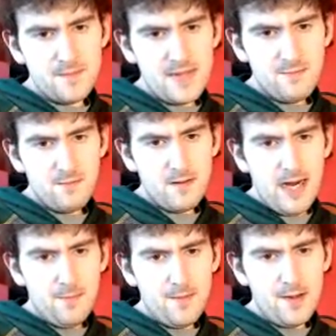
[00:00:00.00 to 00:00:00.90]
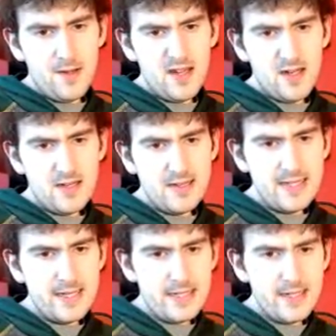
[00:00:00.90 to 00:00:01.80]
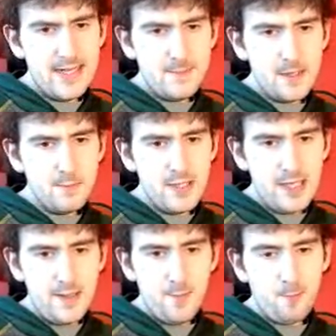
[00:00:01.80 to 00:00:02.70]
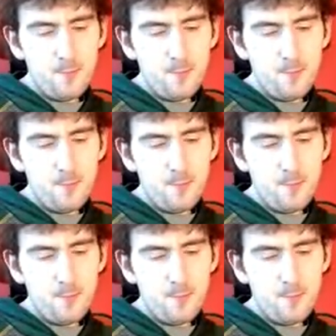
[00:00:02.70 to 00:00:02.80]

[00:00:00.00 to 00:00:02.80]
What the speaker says: that's what happens because Disneyland is never complete.